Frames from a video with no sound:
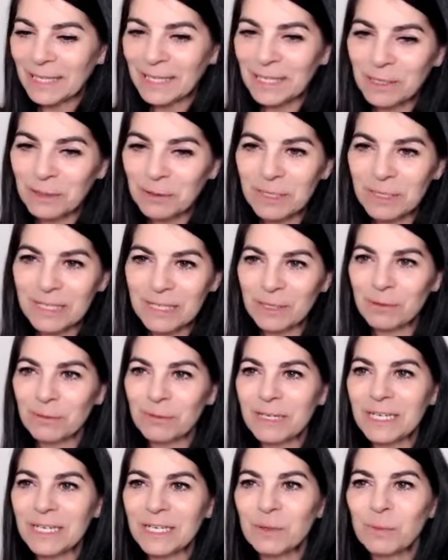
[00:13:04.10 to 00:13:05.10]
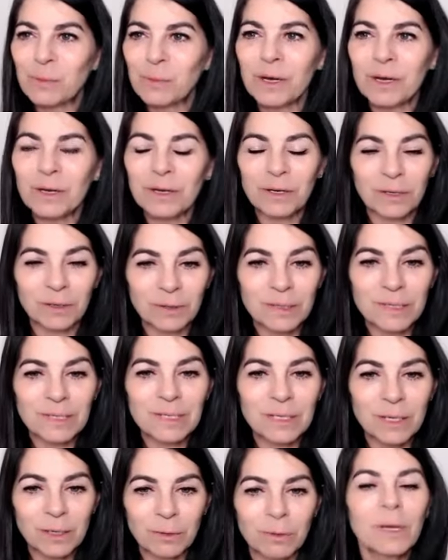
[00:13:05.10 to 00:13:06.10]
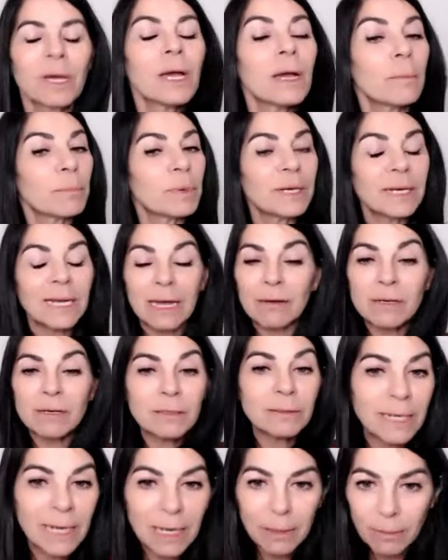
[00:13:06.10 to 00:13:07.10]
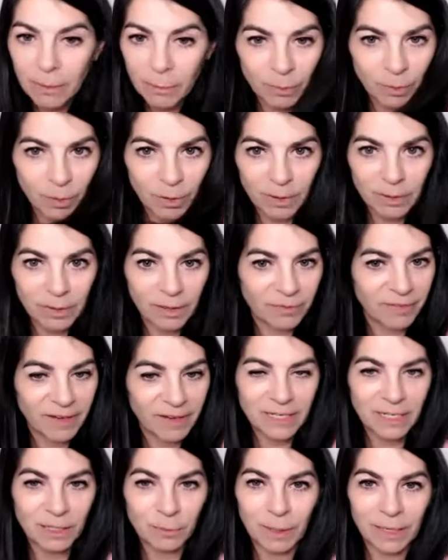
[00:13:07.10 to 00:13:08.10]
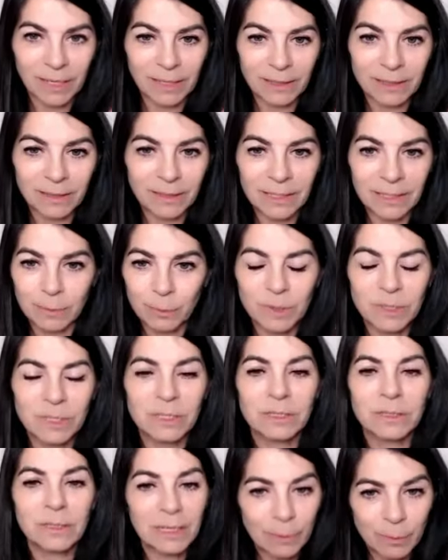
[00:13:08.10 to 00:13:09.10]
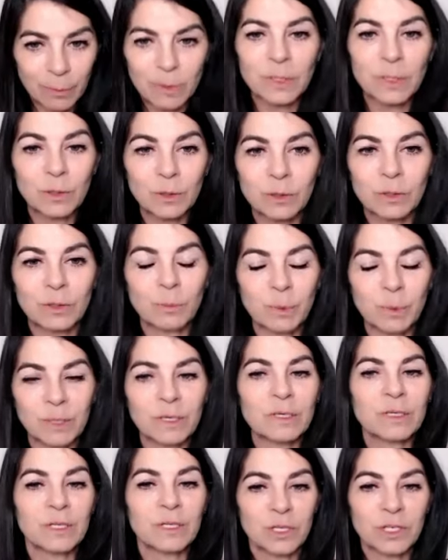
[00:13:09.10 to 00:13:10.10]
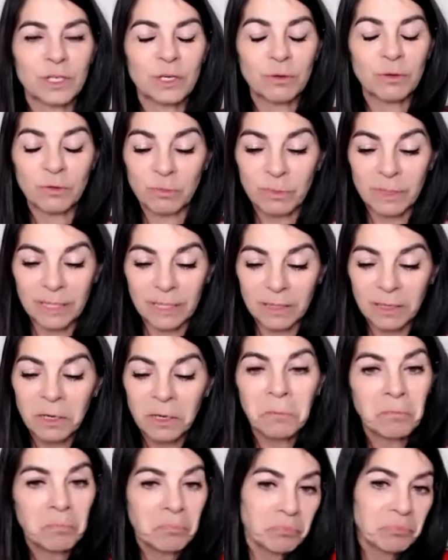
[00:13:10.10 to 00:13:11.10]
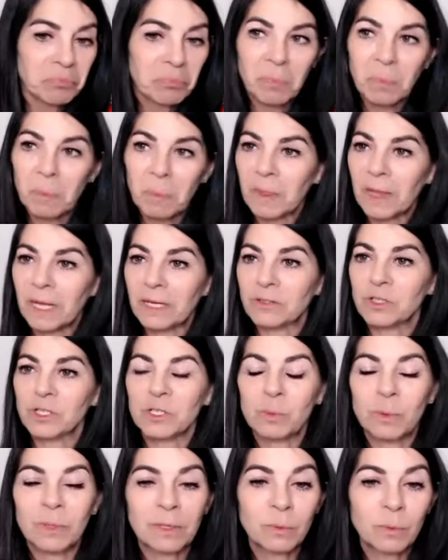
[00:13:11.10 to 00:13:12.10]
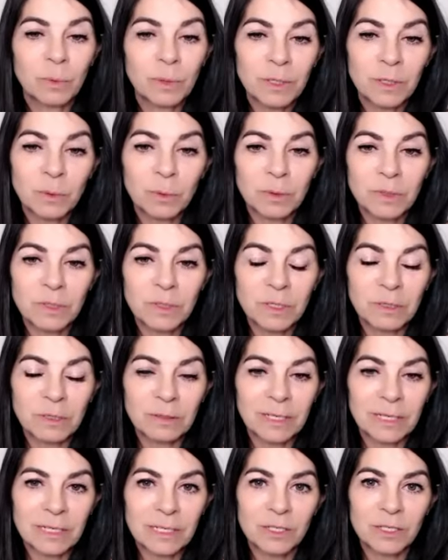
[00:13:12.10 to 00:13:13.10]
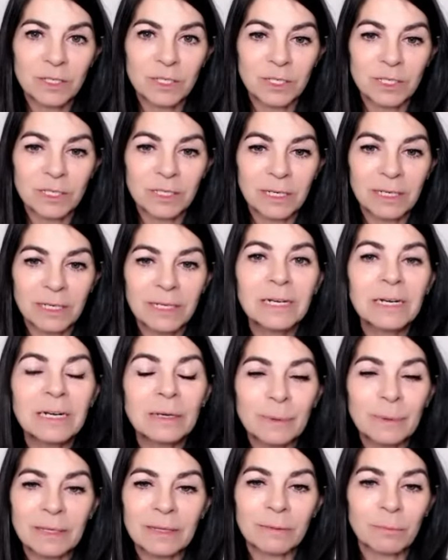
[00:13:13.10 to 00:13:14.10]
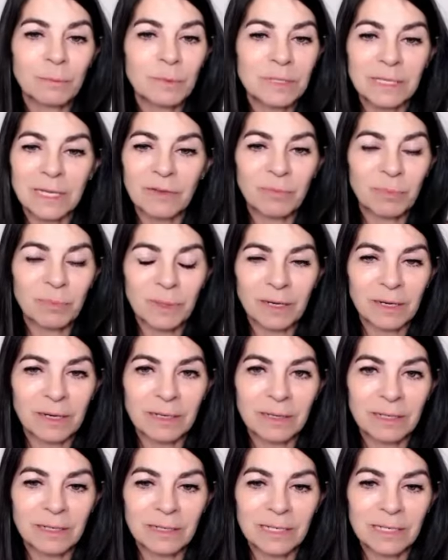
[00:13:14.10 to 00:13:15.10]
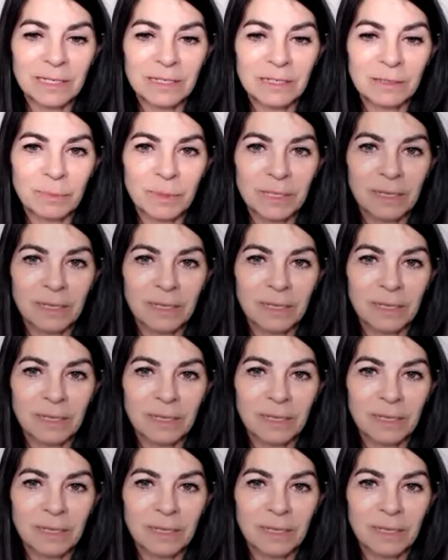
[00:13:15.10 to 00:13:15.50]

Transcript: you still need to work on. So, but now I'm not affected by it. It was good, because it showed me that's just where the work was. That's just a little bit that was left behind that needed to be